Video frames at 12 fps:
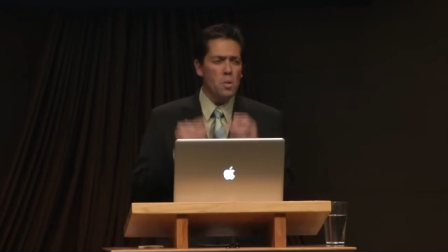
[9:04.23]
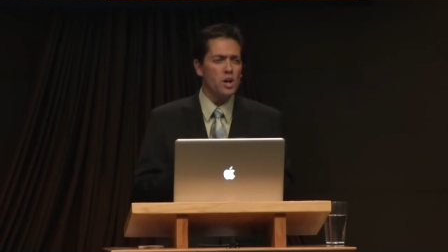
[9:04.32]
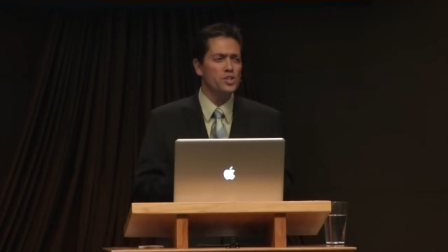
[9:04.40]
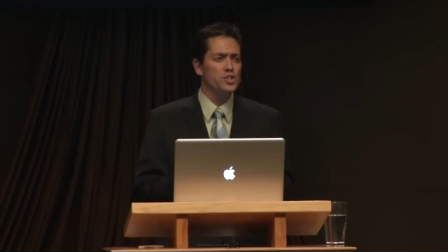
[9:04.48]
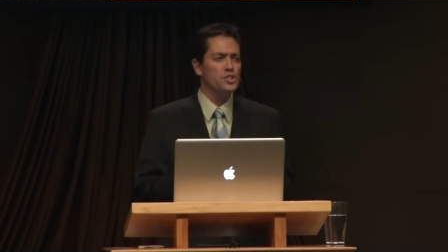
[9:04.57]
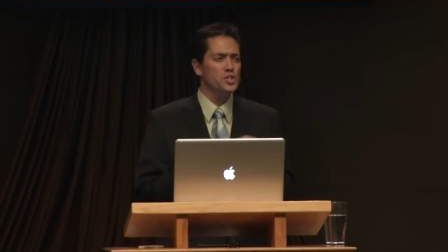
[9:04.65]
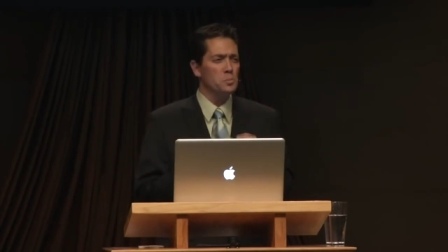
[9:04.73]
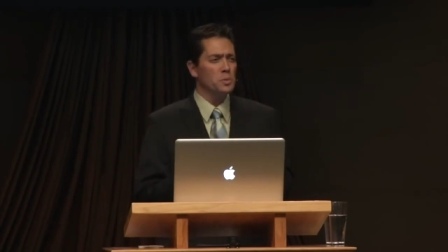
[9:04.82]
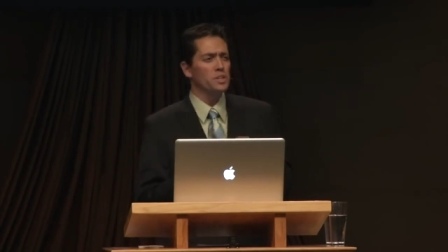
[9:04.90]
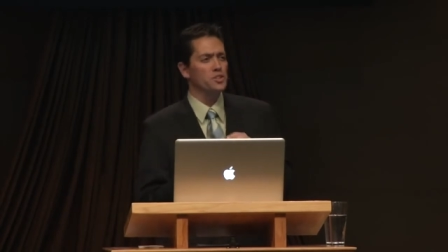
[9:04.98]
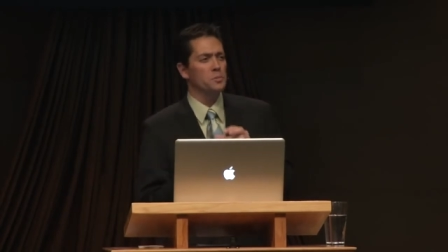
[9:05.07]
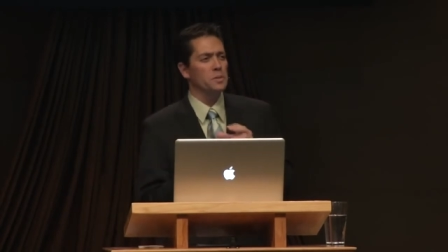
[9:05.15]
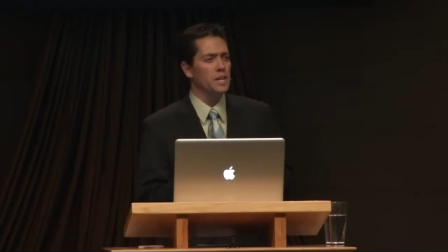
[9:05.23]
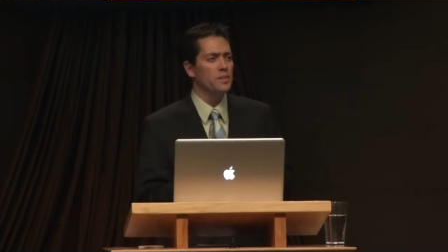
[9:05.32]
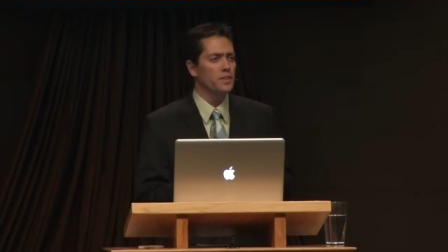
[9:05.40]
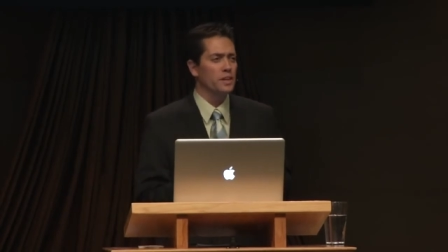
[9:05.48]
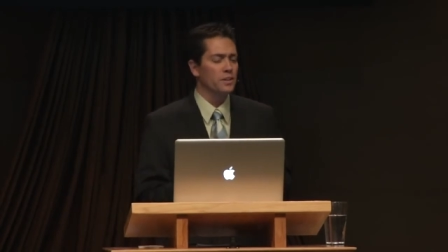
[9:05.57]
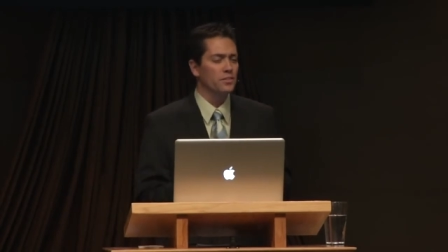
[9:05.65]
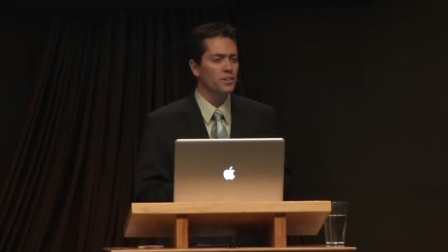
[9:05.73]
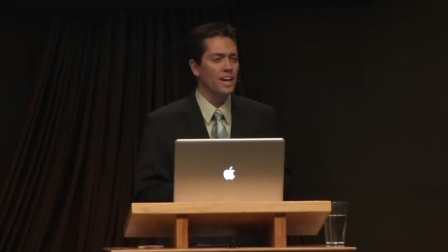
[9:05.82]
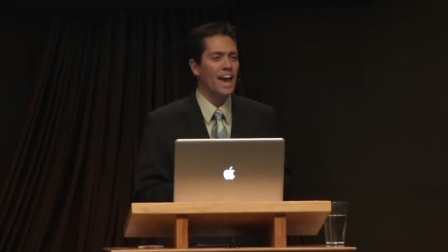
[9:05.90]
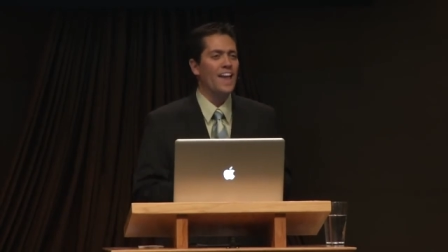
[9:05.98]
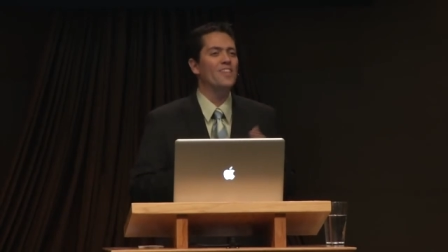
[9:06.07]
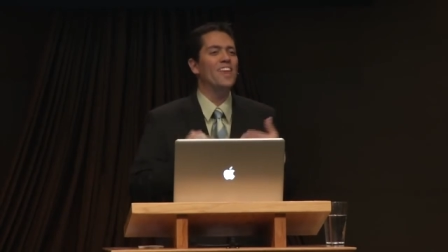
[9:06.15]
much symbolism in this,
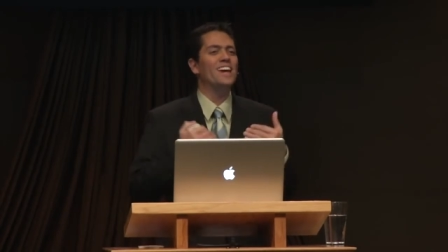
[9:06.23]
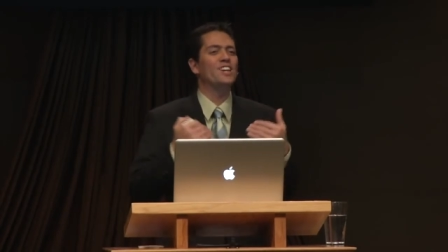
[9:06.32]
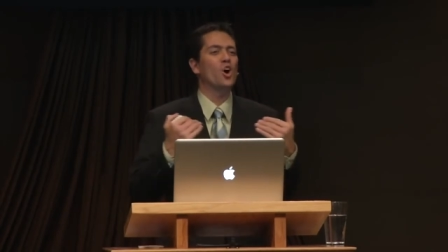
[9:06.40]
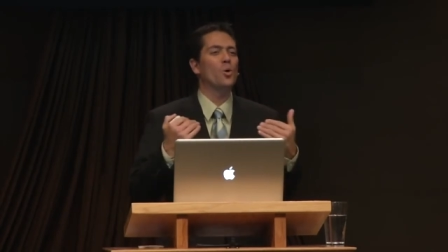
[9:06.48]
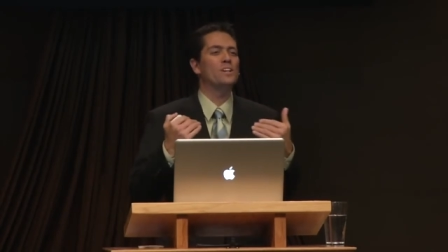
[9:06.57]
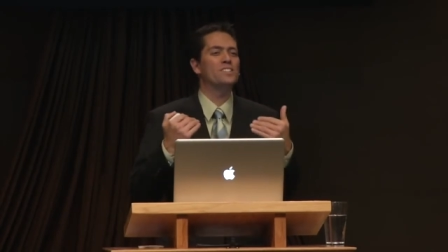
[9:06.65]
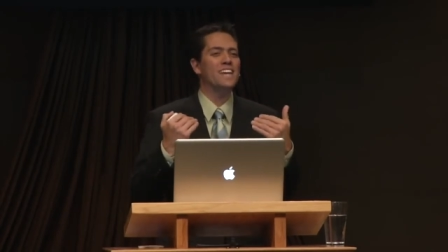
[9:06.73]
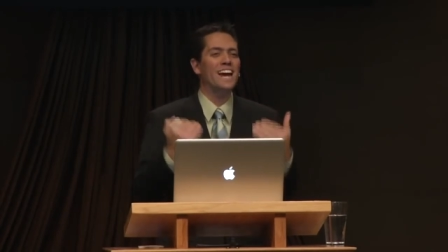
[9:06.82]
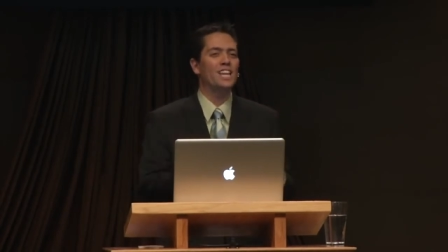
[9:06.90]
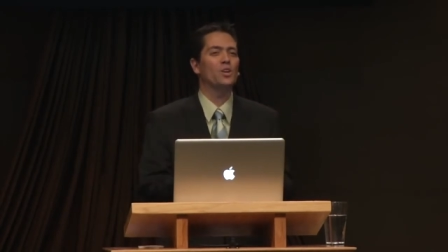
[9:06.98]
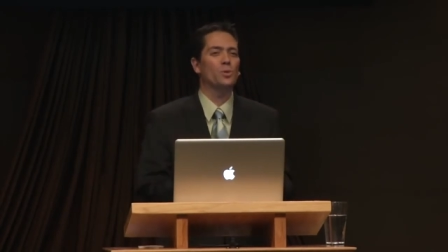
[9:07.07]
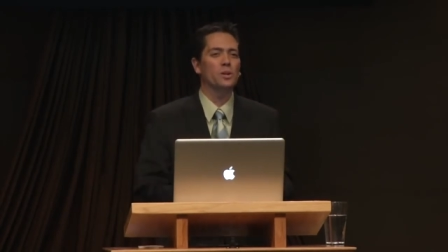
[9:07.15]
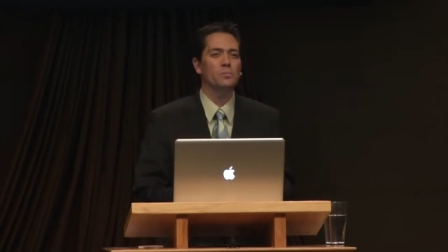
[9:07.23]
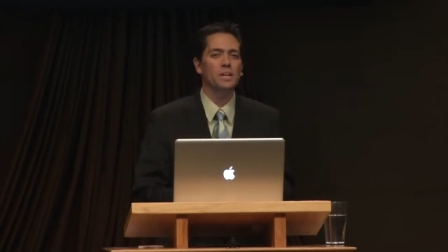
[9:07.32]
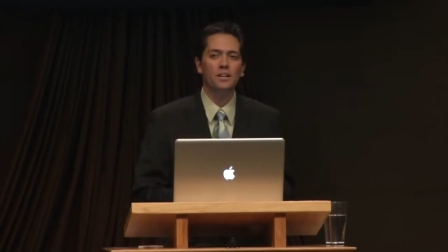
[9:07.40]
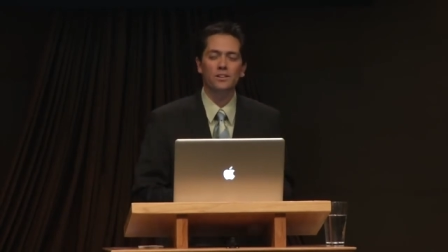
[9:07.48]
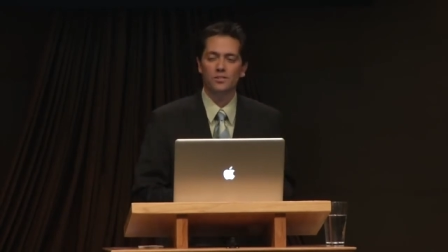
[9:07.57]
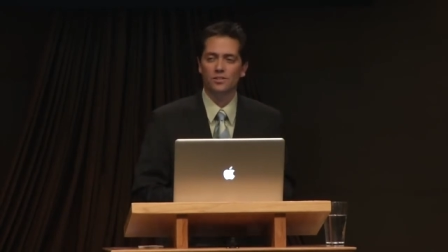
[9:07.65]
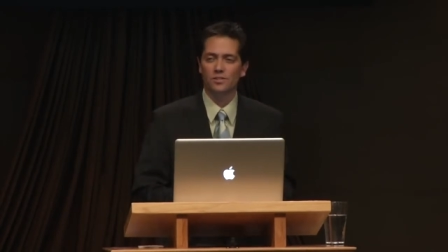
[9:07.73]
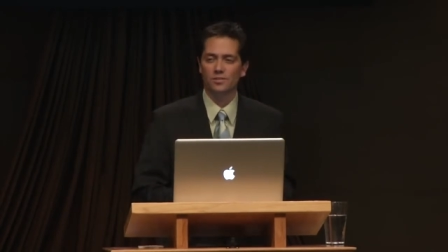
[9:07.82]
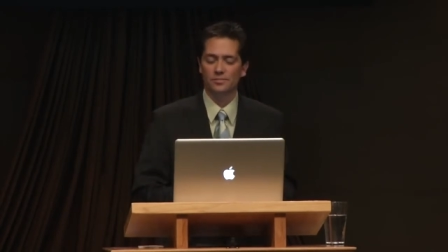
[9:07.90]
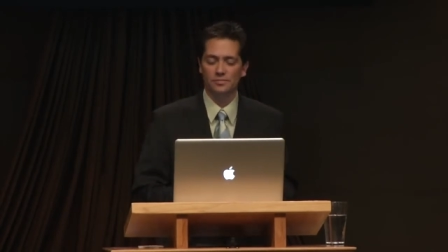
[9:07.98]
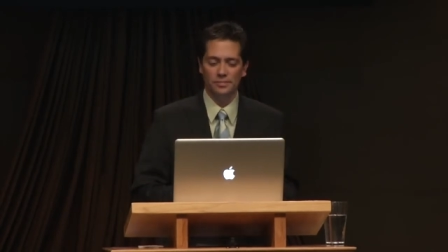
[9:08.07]
and they know exactly what it means.